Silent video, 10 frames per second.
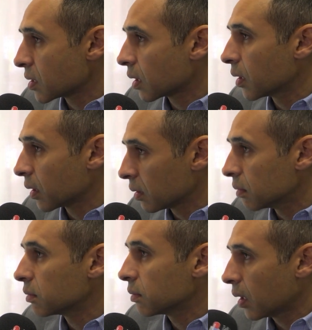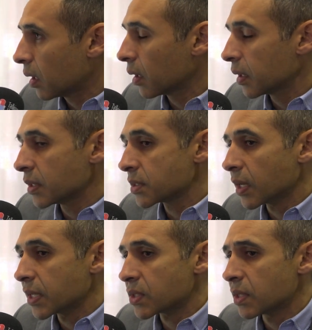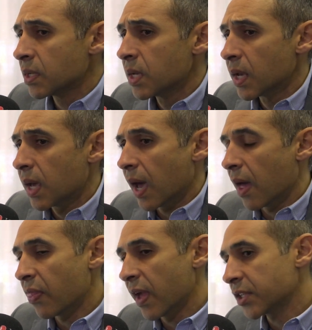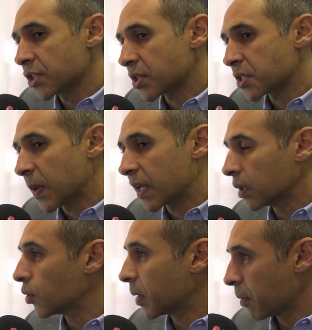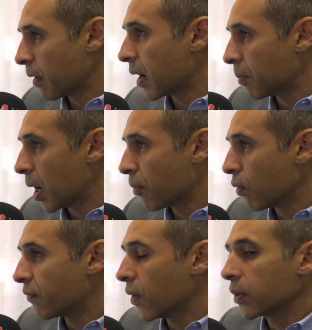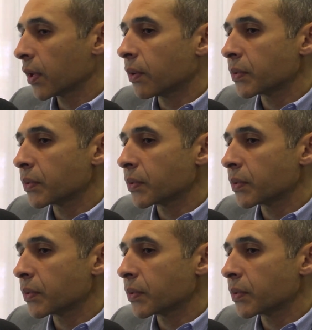You've kind of called it insights, and there just to speak a little bit about our portfolio.